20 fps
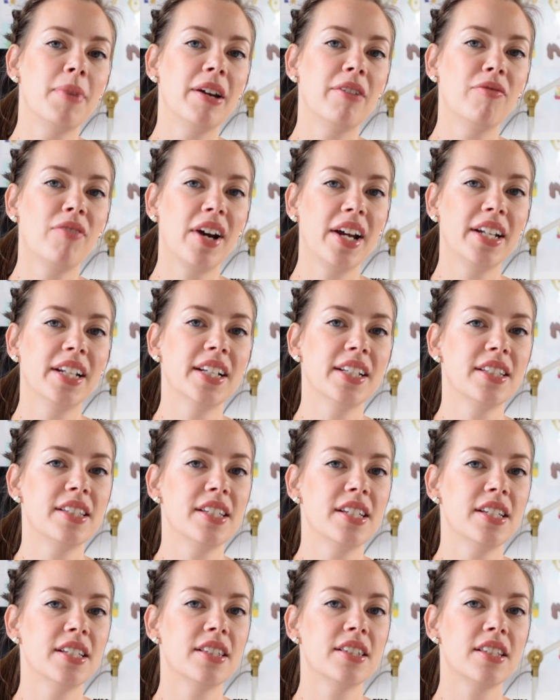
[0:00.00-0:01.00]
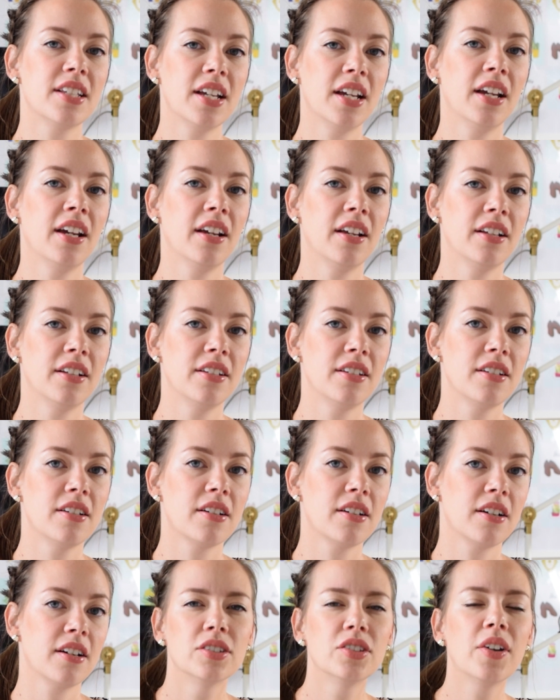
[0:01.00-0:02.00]
my finances, and
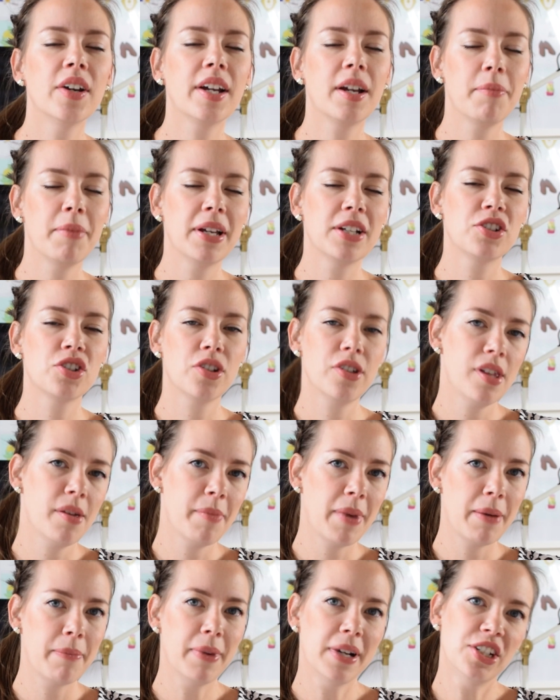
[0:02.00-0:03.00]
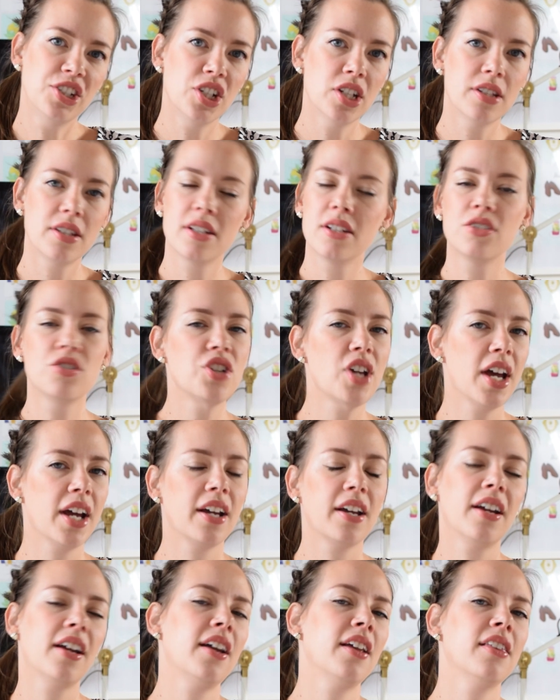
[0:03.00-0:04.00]
so I can make sure that my budget's in
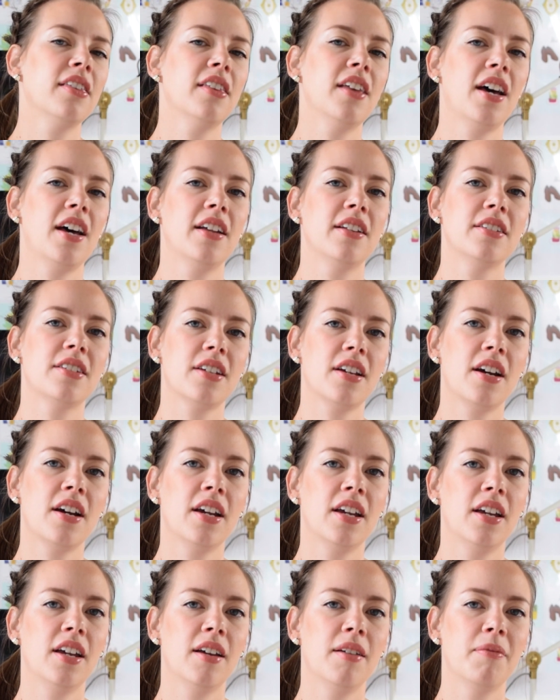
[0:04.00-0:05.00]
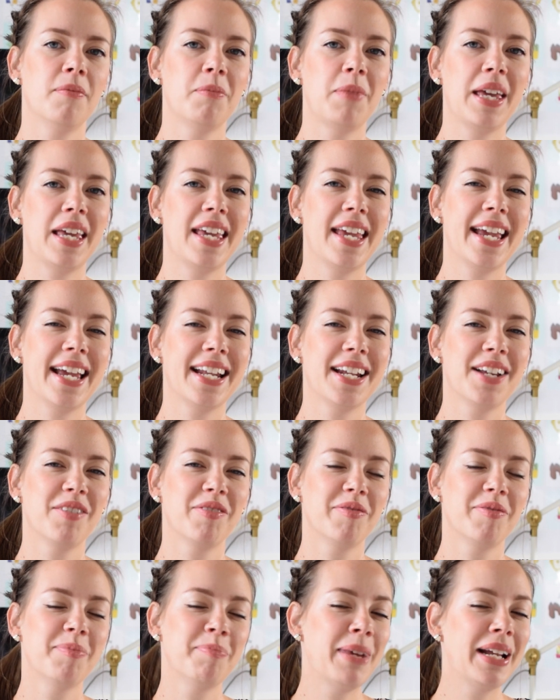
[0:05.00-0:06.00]
check and that I am making
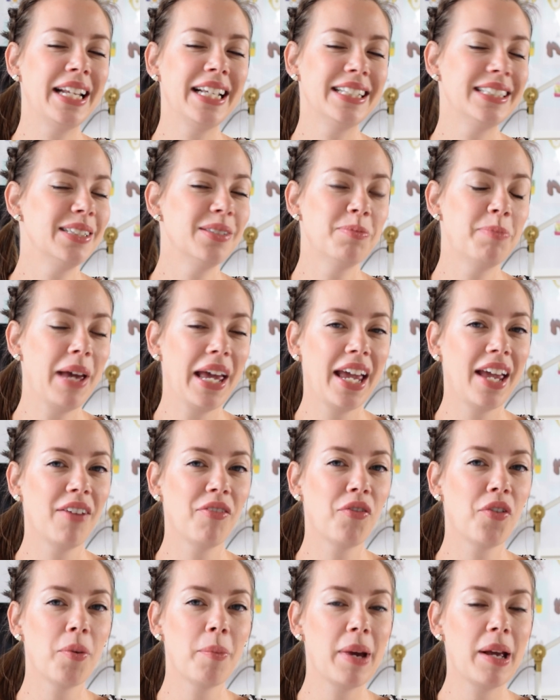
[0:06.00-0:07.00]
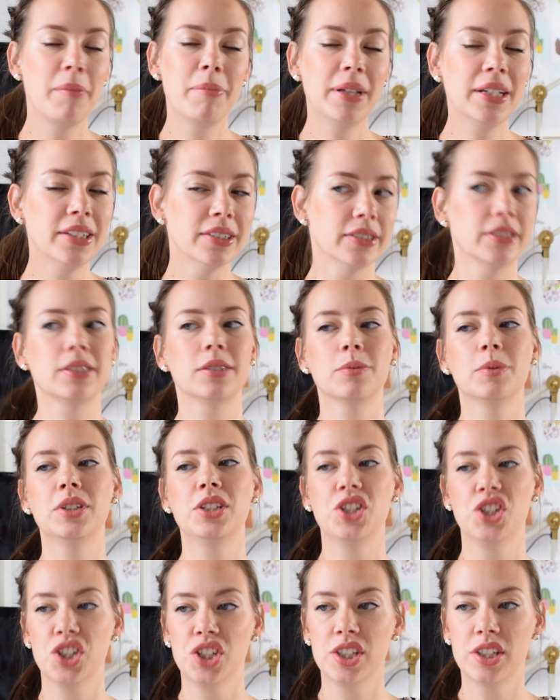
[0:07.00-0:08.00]
enough money to pay for my bills,
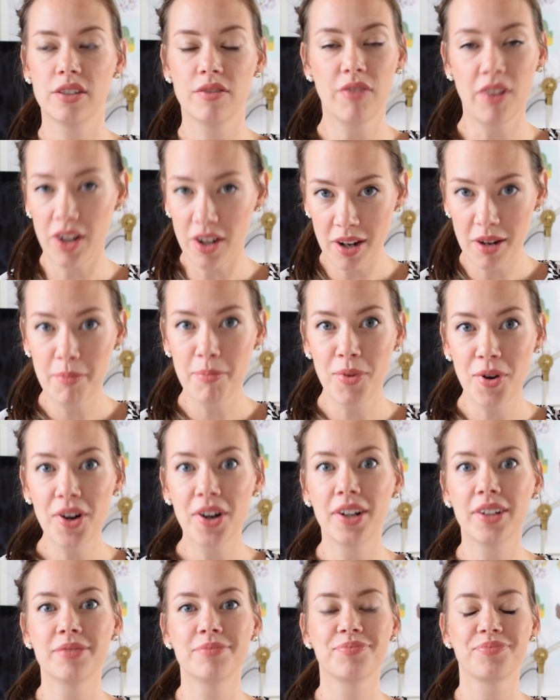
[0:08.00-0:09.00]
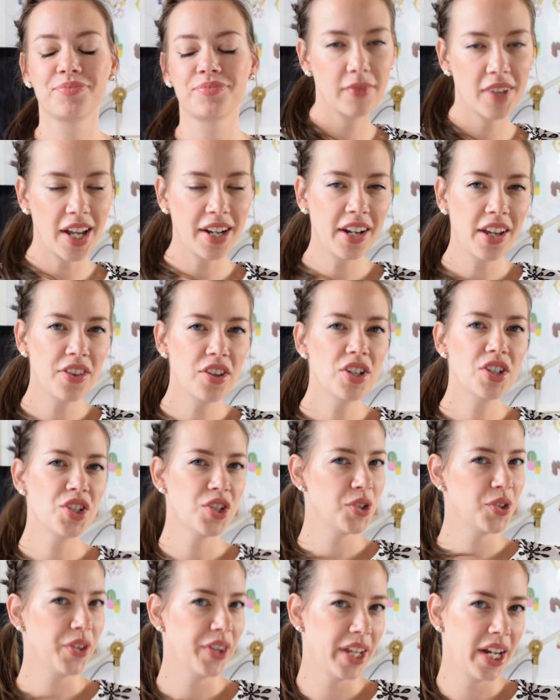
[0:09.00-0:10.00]
which is very important. Another
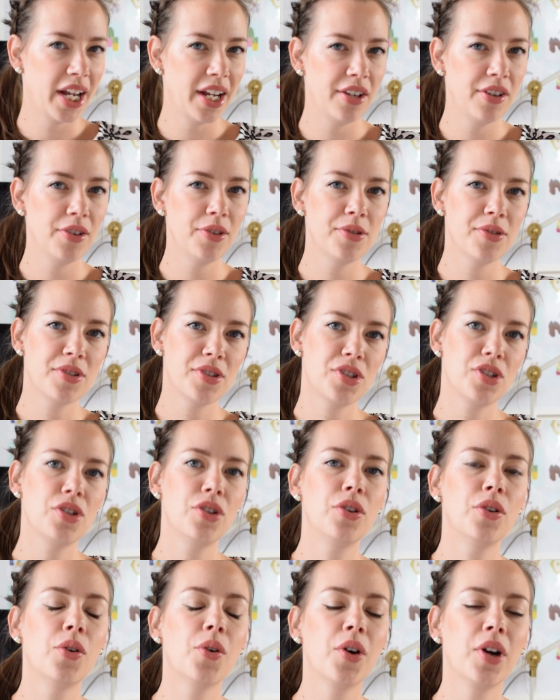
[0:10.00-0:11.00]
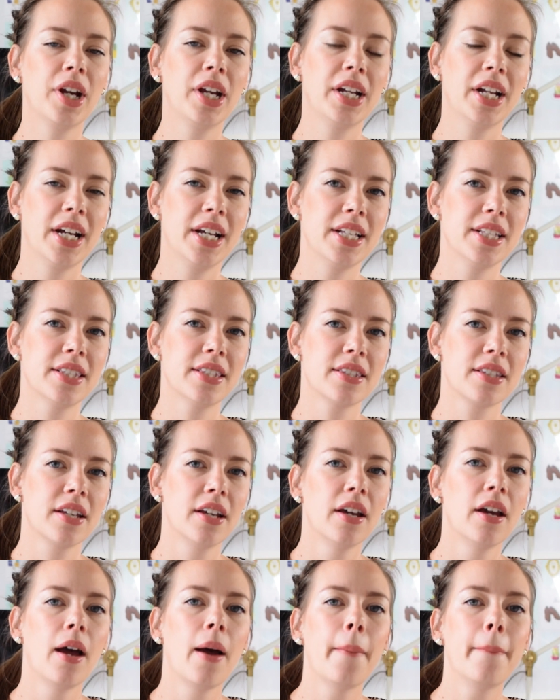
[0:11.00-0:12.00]
tool that I use to organize
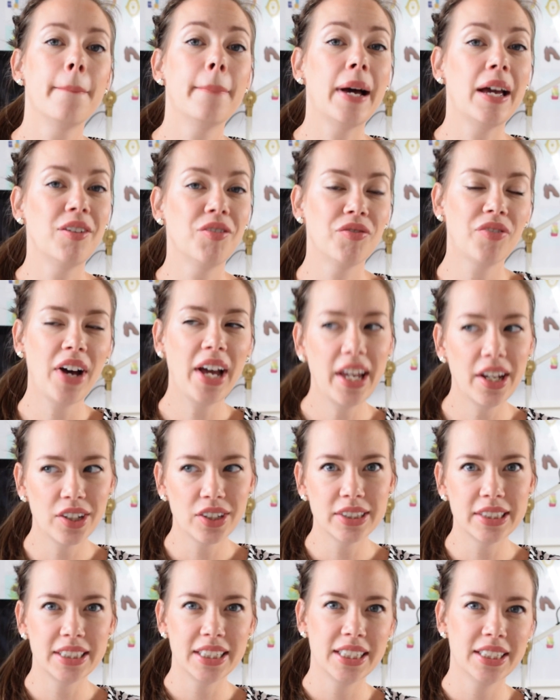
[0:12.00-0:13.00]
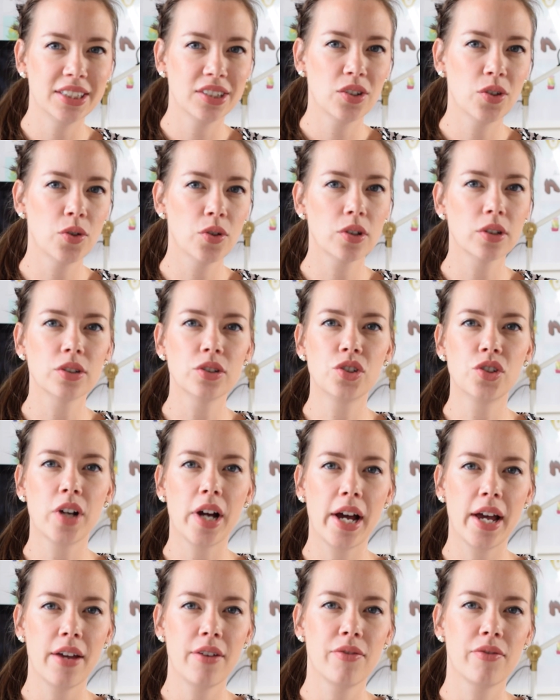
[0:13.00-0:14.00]
my files is Google
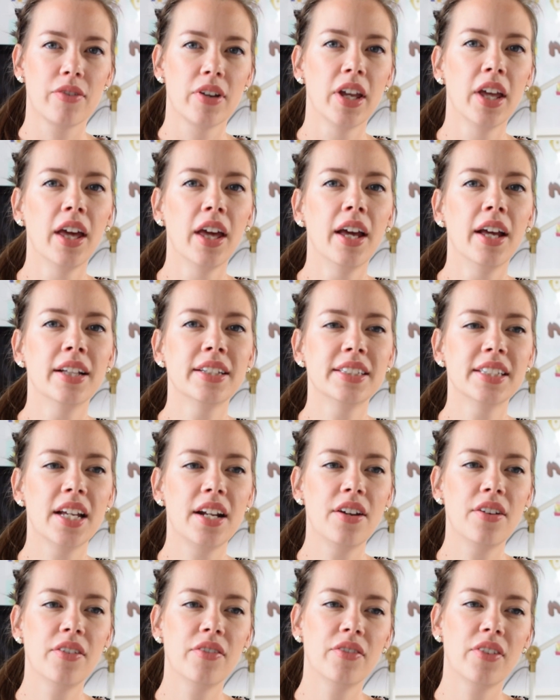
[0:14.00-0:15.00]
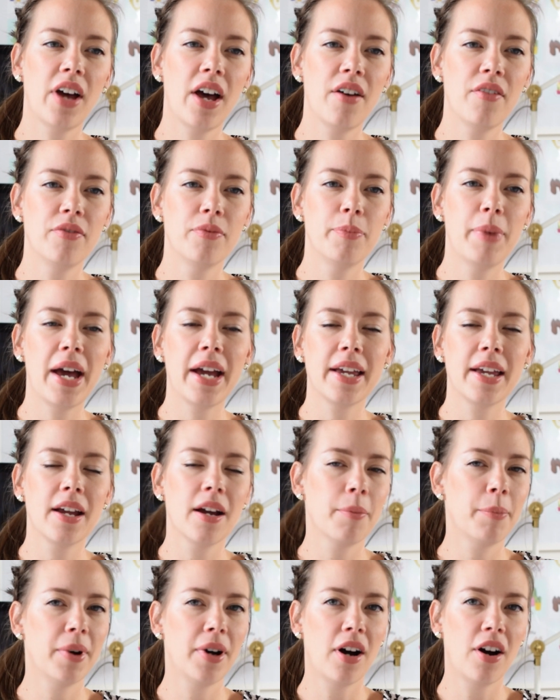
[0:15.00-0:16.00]
Drive. Instead of backing
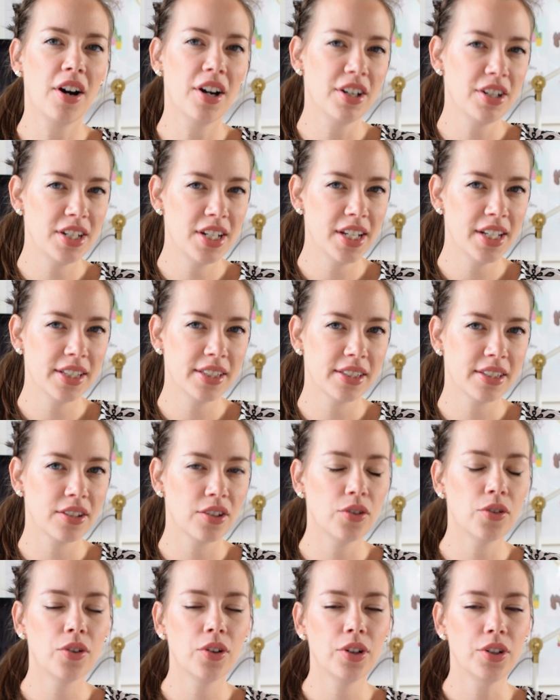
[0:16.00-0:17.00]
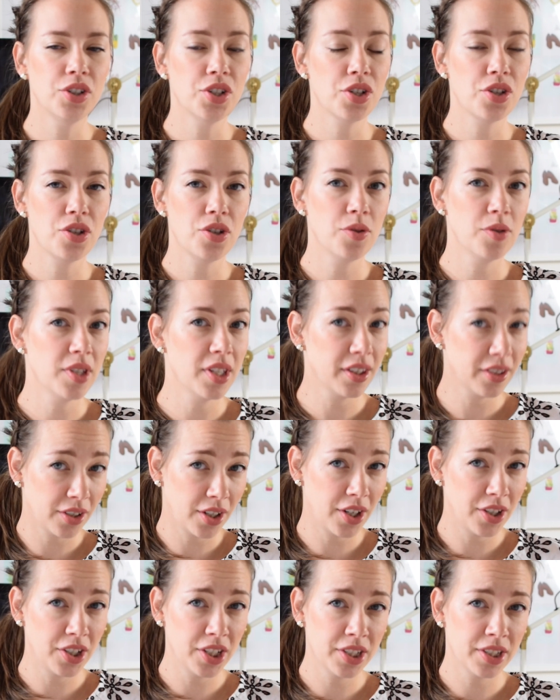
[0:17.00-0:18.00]
up a hard disk or just using the
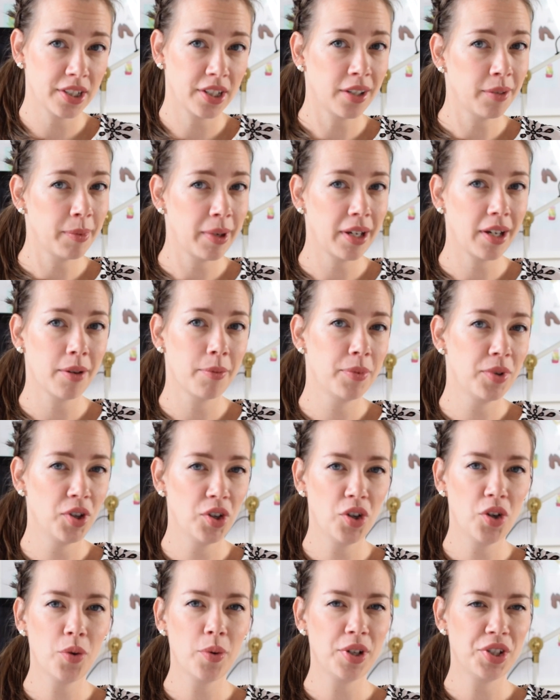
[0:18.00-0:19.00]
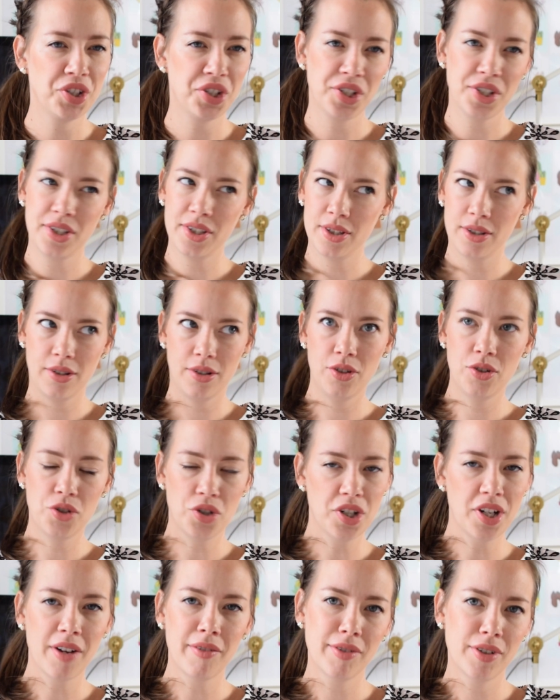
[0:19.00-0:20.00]
hard disk on my computer, which is, you
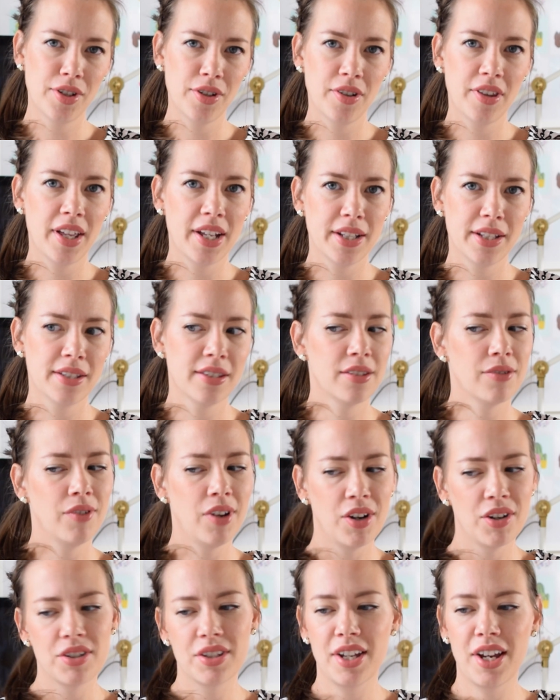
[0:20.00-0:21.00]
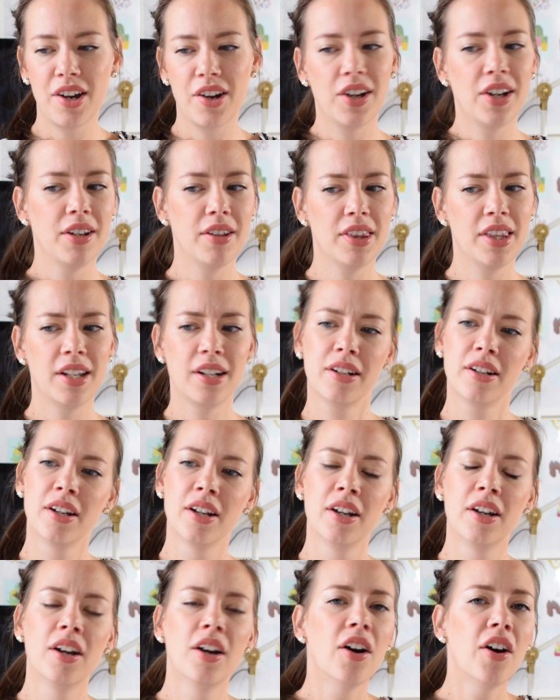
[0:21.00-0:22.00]
should never do that, it's very scary, then
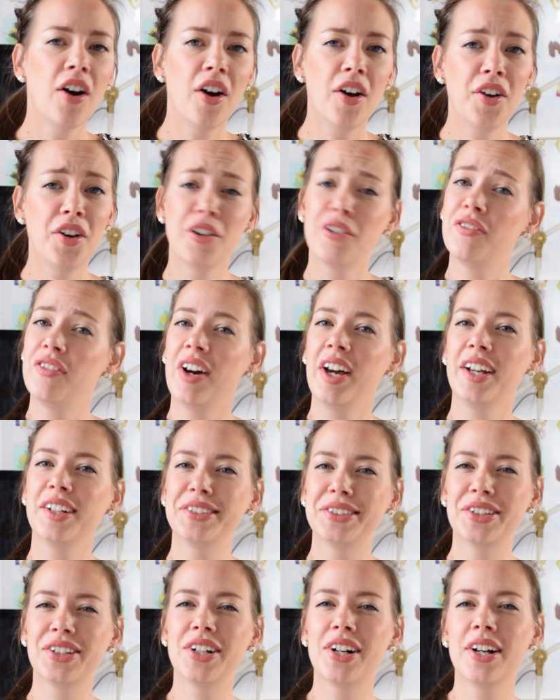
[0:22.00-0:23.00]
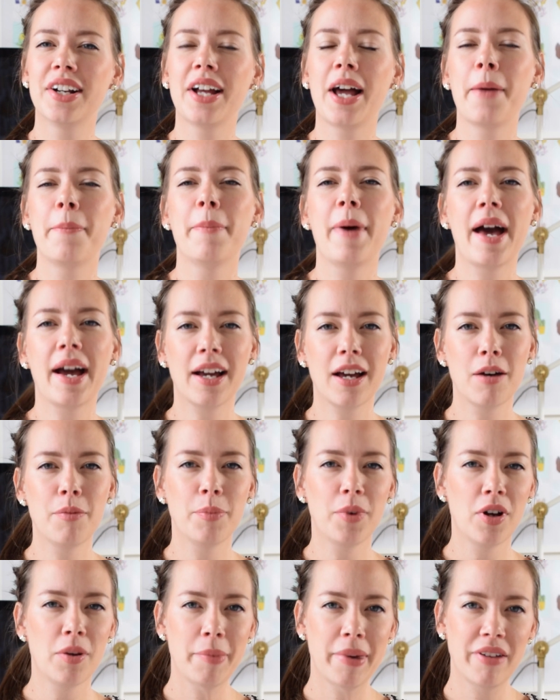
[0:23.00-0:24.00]
all your files are gone, I back up
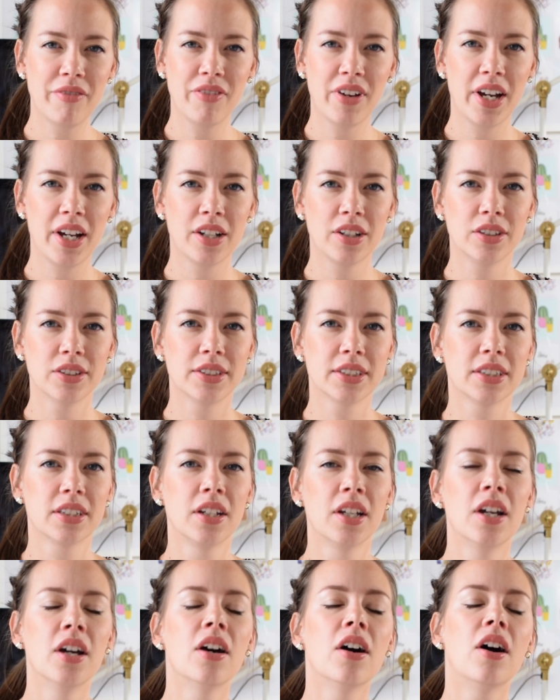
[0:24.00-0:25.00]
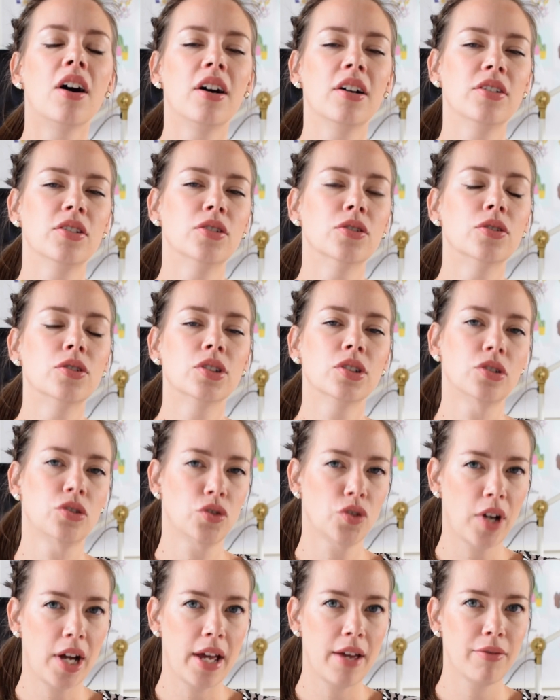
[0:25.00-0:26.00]
all my files on Google
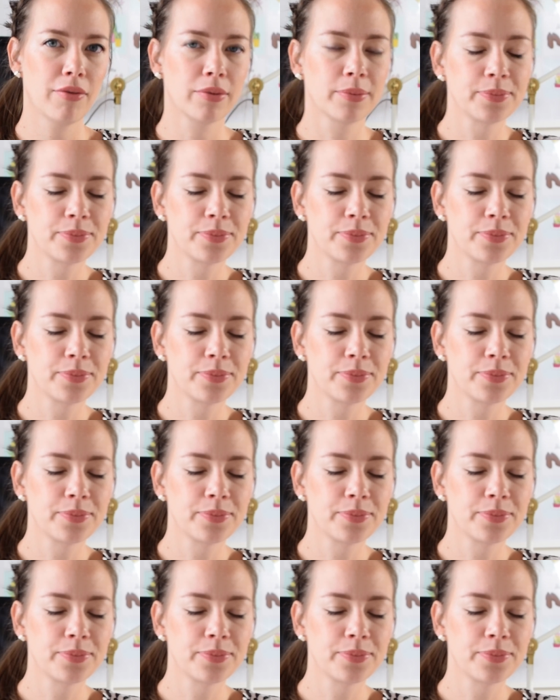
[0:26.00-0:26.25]
Drive.